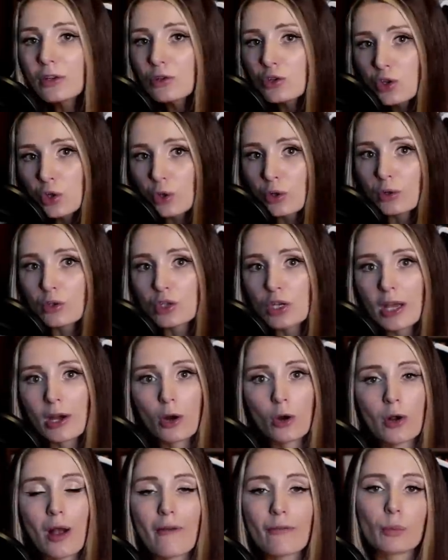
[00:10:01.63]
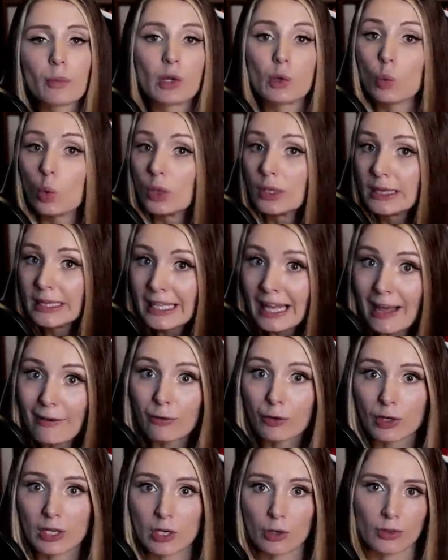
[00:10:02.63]
Church and our government will
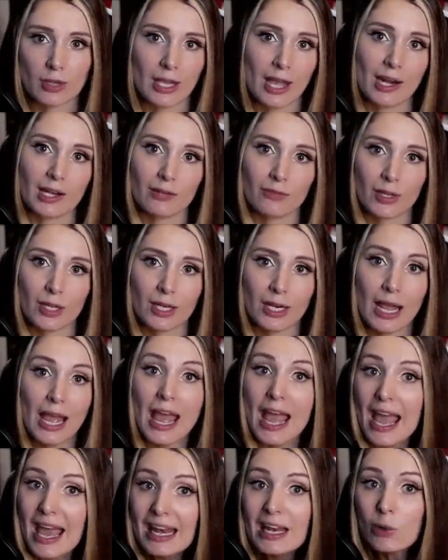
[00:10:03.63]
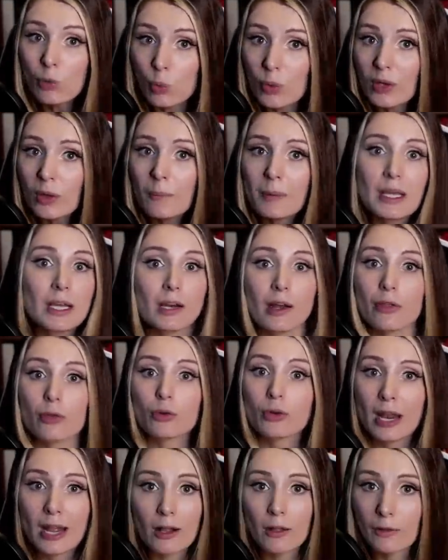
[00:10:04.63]
never hear the end of it. And it will be another
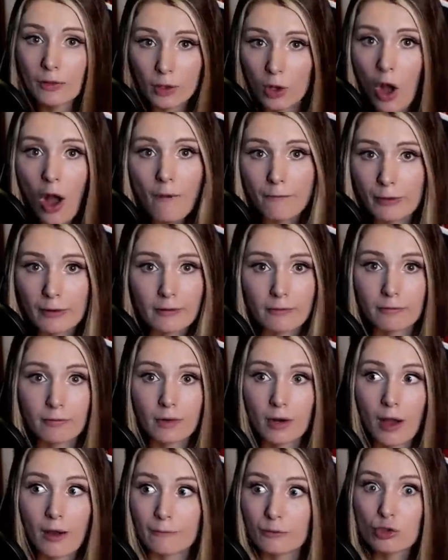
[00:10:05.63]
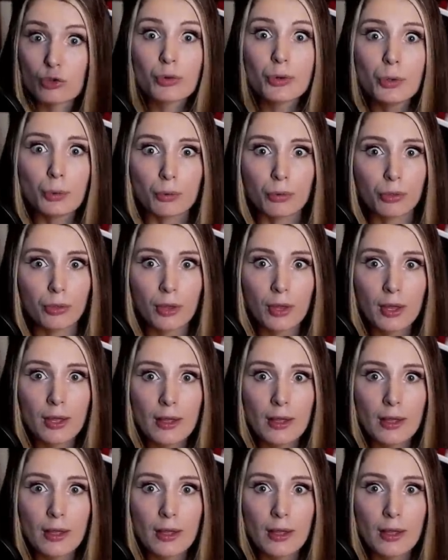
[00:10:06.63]
nail in the coffin of truth.